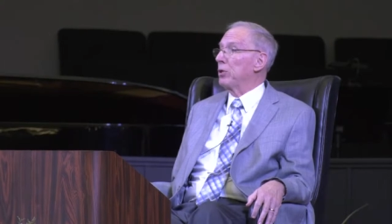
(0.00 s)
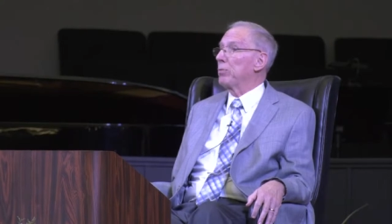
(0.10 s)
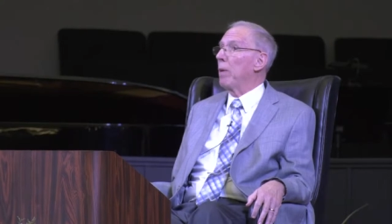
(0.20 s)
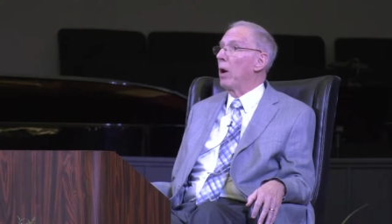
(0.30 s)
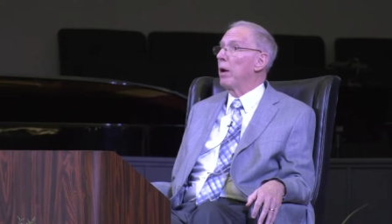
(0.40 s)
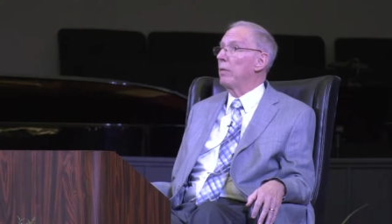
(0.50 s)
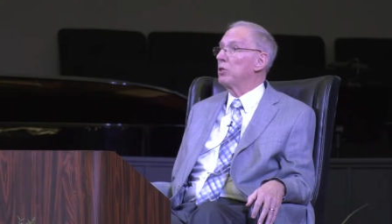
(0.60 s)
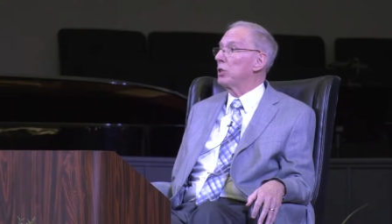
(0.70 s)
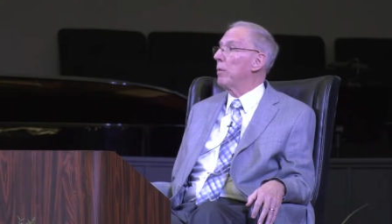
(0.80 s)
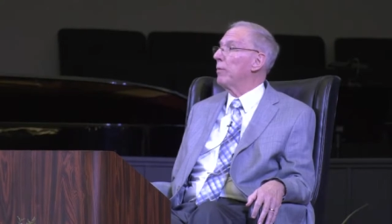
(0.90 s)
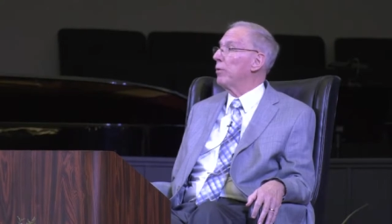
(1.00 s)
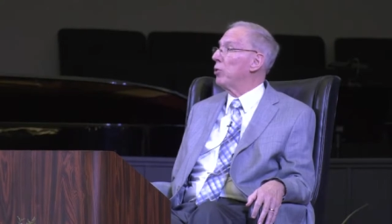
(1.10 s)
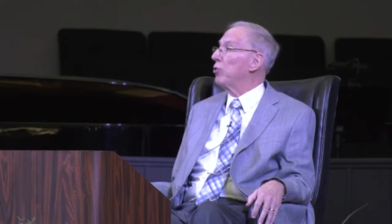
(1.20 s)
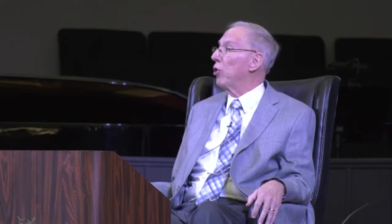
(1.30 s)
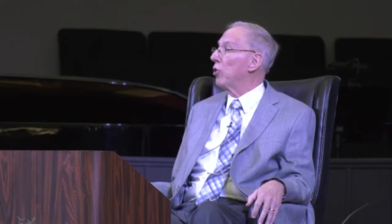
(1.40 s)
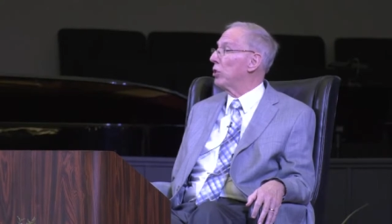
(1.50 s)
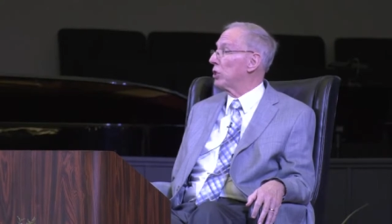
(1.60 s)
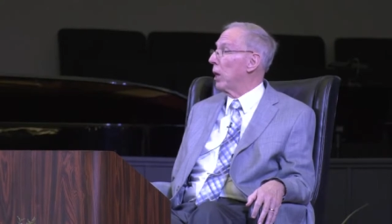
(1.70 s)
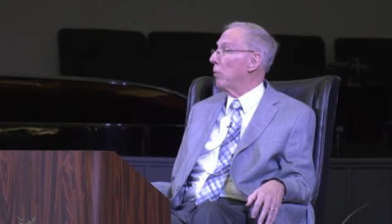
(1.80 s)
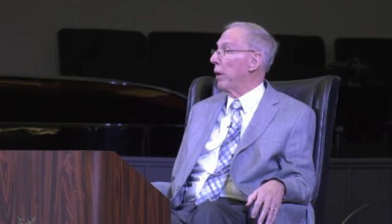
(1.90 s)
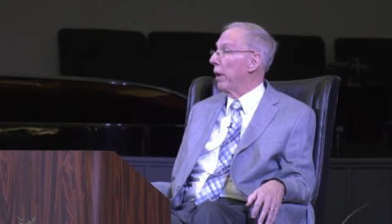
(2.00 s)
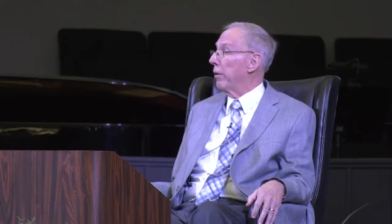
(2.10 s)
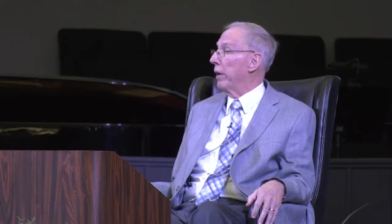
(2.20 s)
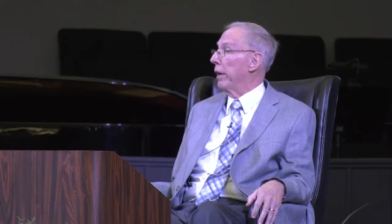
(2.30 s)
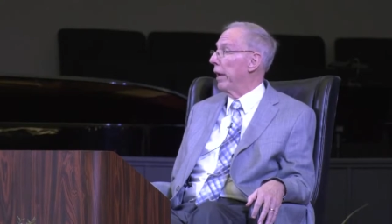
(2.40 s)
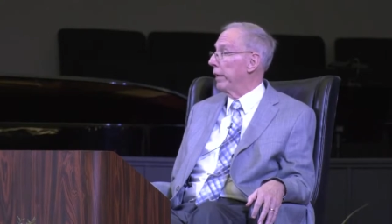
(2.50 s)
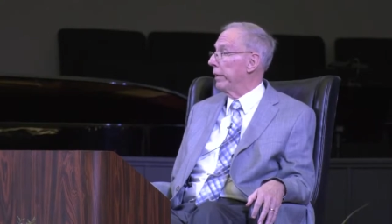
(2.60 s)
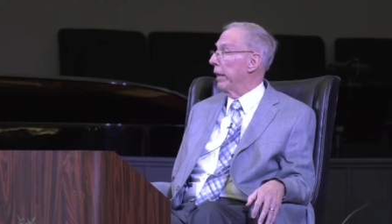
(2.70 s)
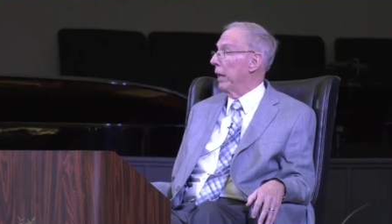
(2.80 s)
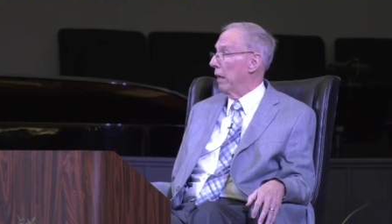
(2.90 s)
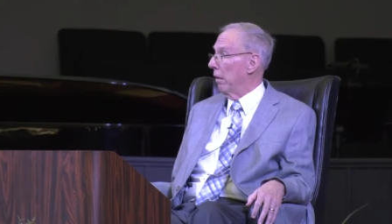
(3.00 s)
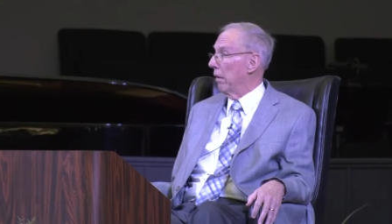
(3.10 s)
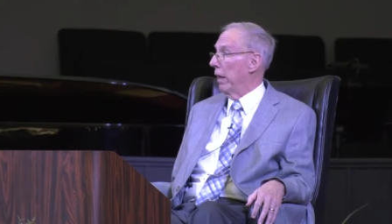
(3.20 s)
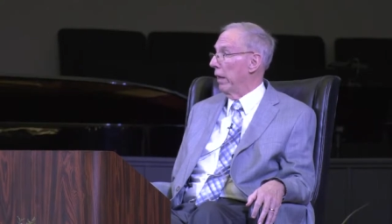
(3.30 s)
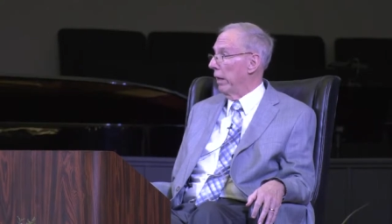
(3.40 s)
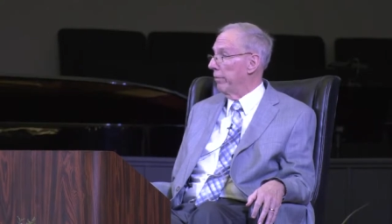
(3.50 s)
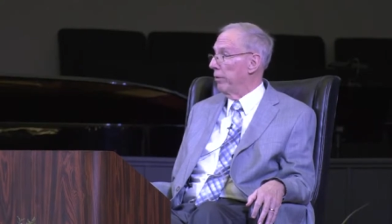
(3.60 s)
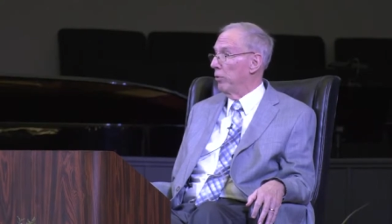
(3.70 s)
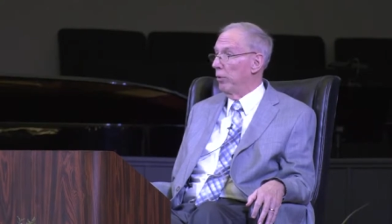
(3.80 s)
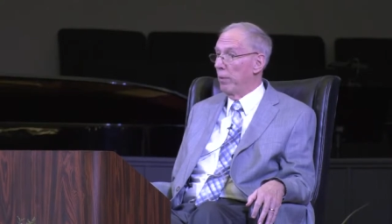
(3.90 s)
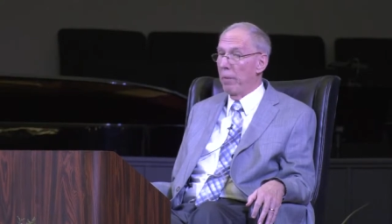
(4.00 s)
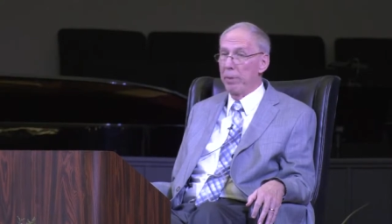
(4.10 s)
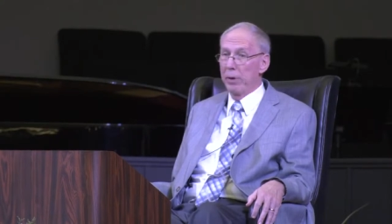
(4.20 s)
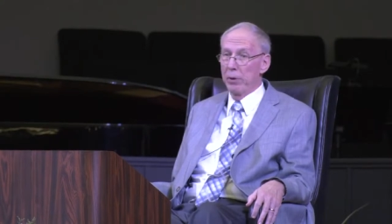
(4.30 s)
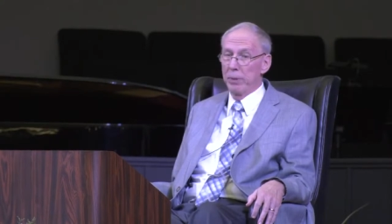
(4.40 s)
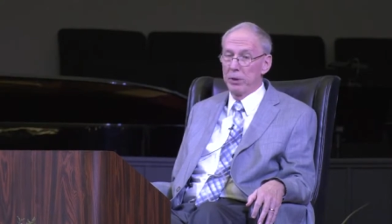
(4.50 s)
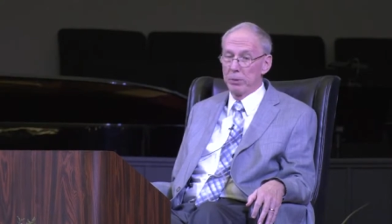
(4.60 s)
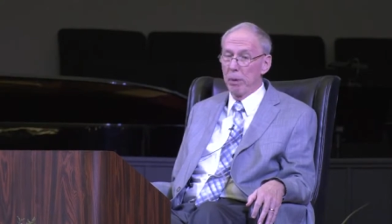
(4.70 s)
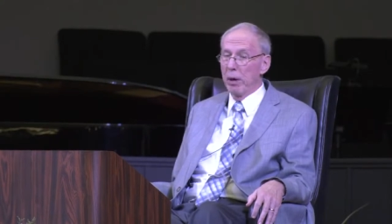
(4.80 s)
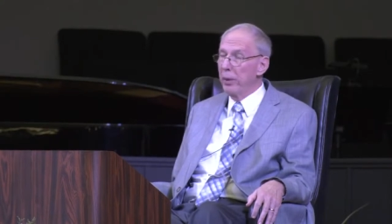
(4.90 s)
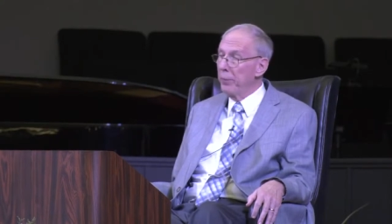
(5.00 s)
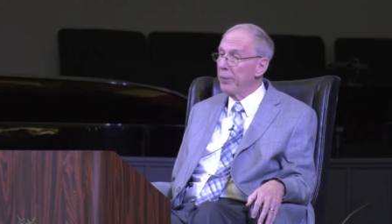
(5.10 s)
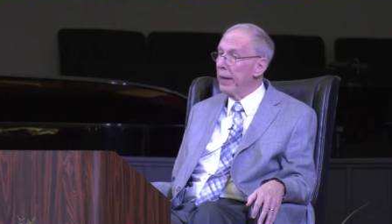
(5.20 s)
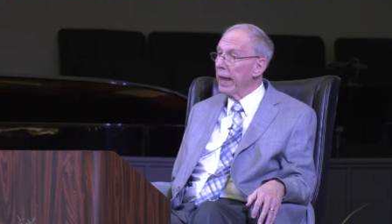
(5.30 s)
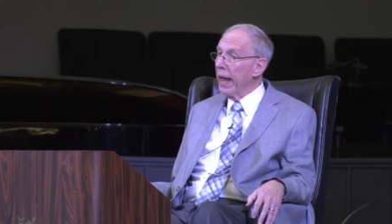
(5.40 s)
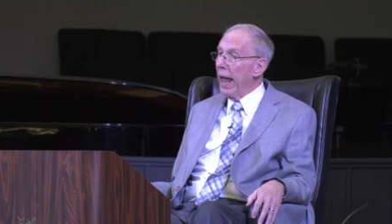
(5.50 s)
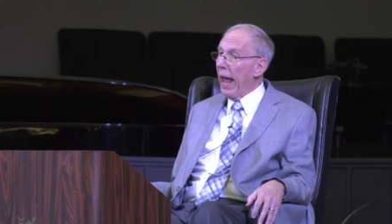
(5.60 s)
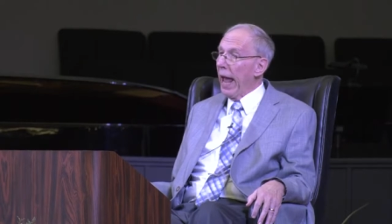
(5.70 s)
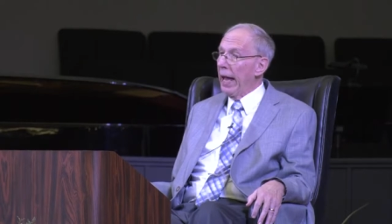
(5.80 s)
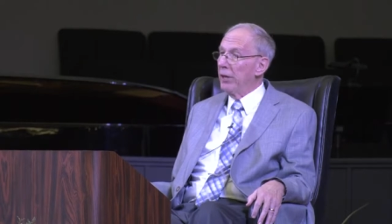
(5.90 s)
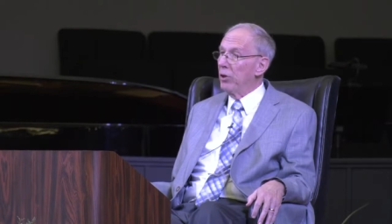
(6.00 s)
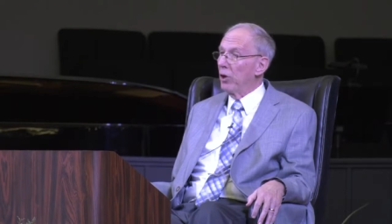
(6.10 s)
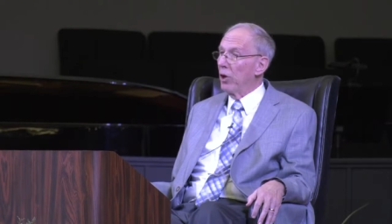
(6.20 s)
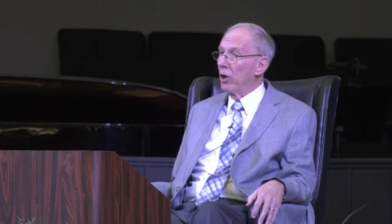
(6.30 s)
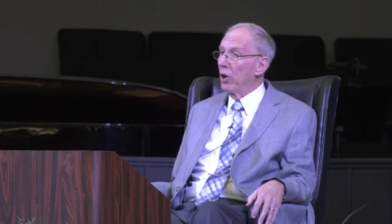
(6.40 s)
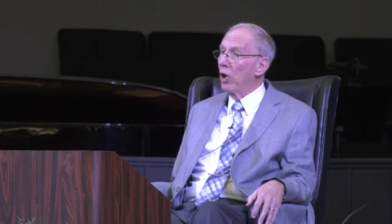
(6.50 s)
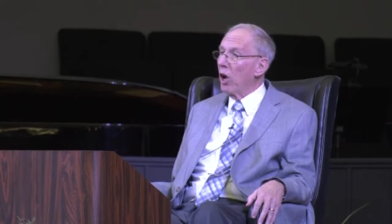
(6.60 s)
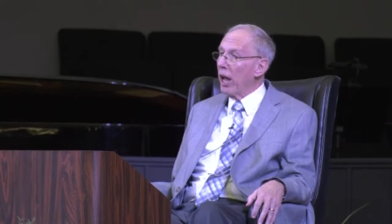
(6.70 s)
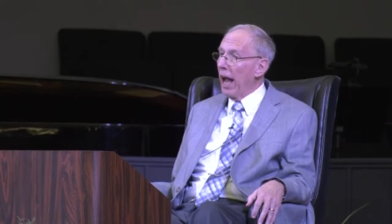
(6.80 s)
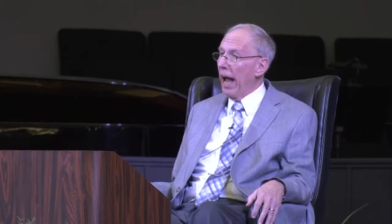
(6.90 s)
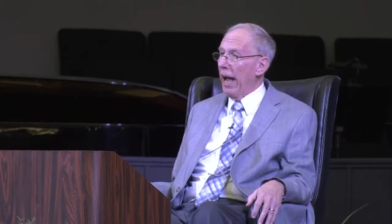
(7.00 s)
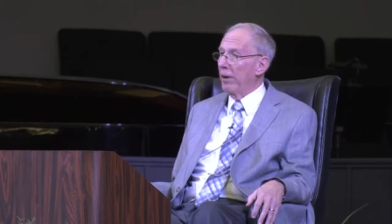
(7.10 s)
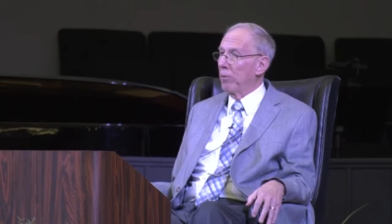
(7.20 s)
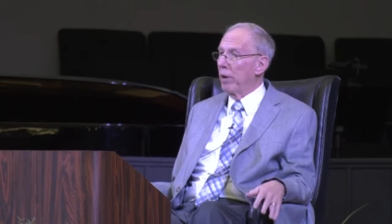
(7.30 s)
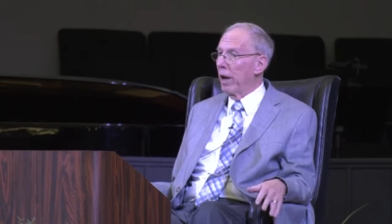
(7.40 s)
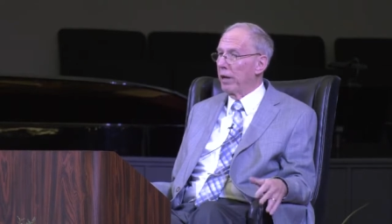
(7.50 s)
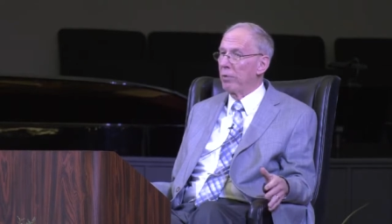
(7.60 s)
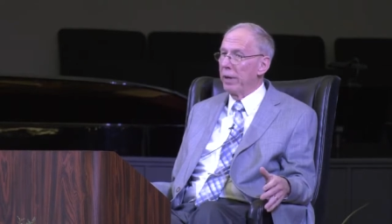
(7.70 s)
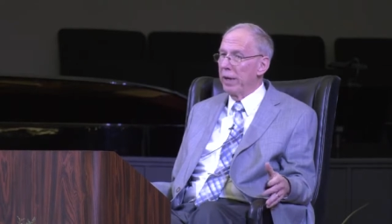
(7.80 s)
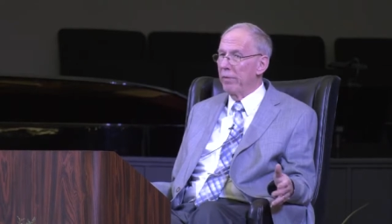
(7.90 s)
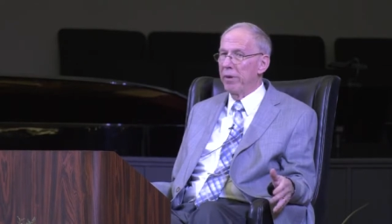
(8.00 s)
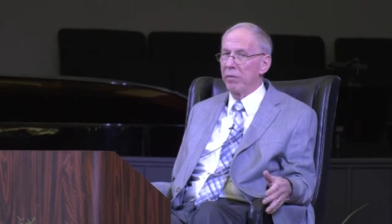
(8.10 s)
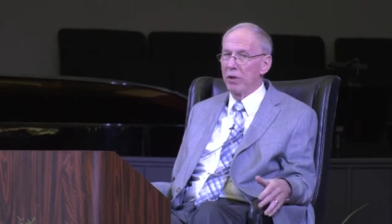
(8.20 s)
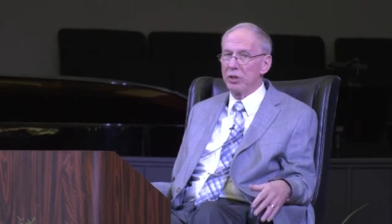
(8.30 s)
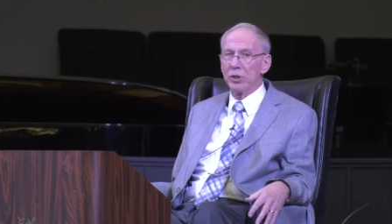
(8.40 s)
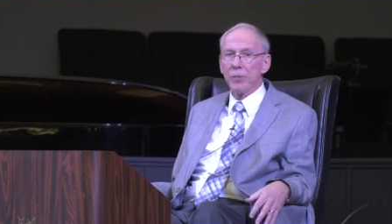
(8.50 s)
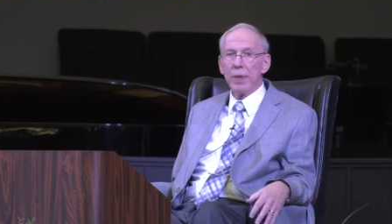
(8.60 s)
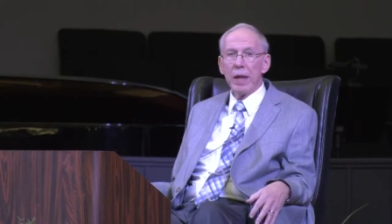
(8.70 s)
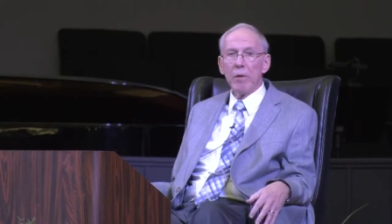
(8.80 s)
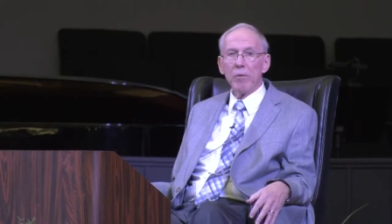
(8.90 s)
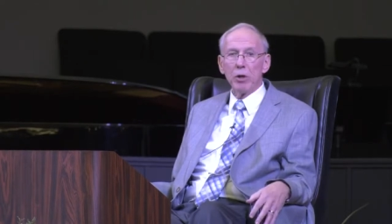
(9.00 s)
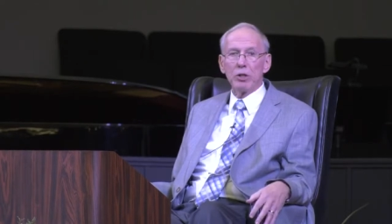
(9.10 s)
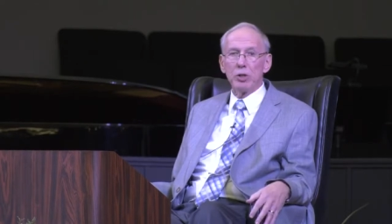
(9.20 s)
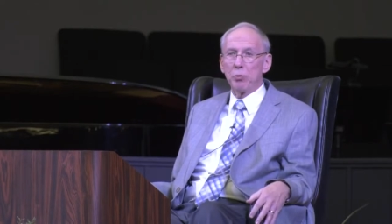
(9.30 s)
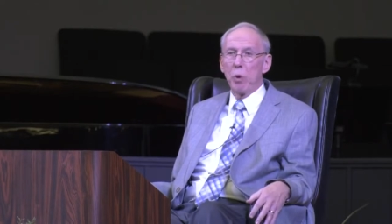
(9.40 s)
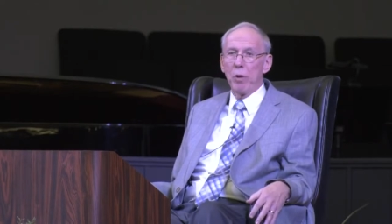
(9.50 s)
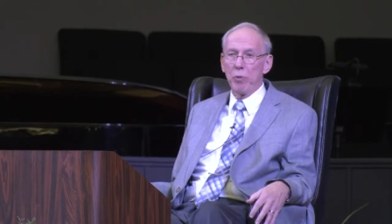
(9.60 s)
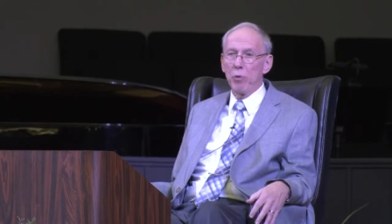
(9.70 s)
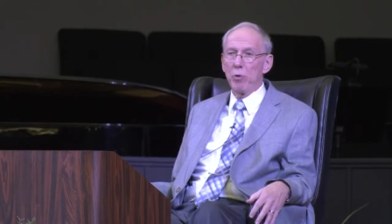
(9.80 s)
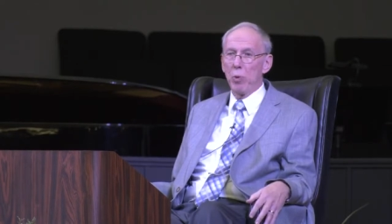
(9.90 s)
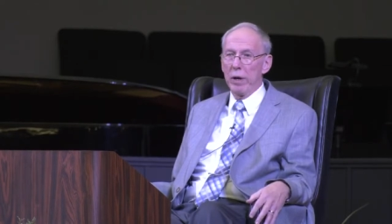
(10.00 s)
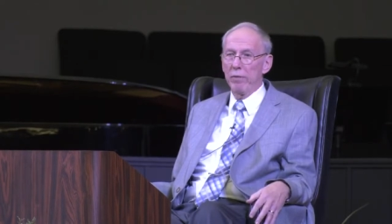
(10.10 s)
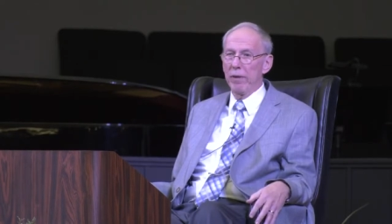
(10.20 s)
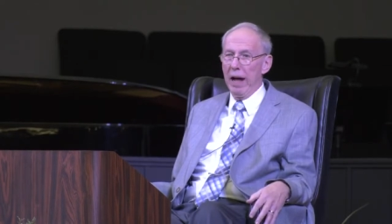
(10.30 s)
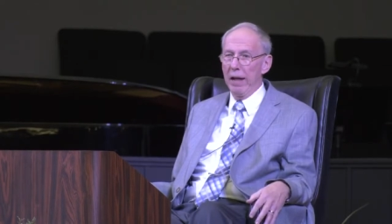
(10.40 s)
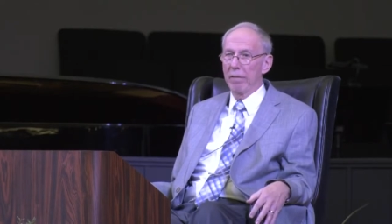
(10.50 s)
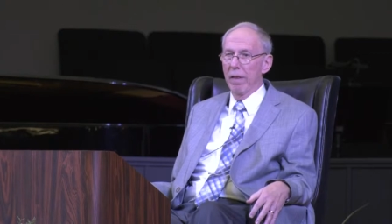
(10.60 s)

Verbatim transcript: smart if some of you turn to Psalm one nineteen, okay, if you appear to be smart. And you're going to look at, we're not going to read every verse, verses one through twenty-five.